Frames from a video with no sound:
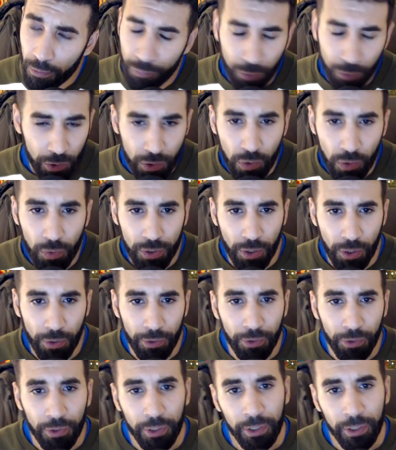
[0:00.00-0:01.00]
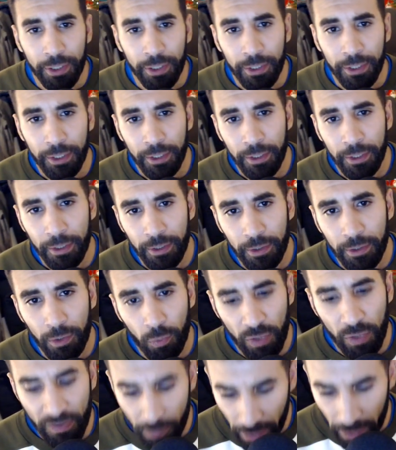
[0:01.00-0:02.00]
I'm not sure what's going on here.
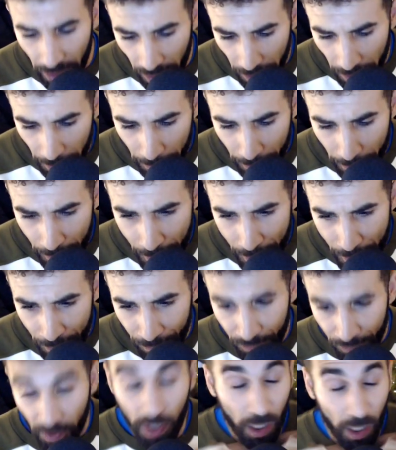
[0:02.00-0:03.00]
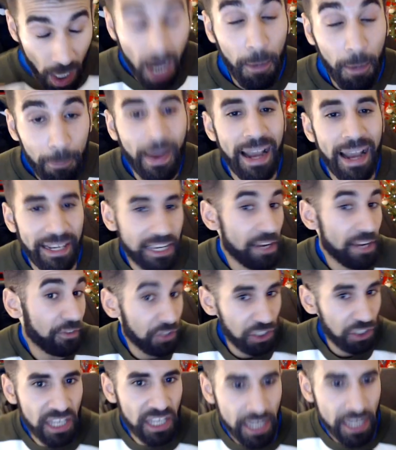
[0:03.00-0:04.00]
We've become cutback
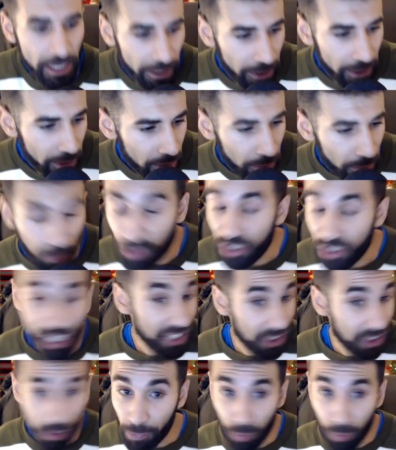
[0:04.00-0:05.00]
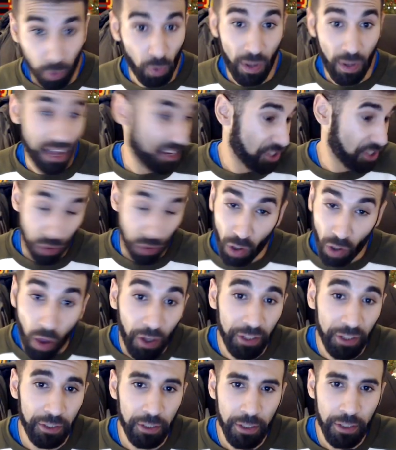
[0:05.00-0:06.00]
FC, predictable as you
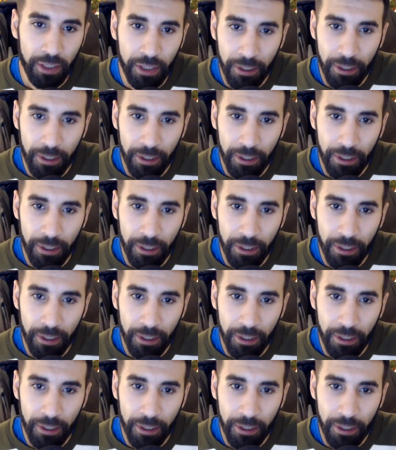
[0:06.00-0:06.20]
like.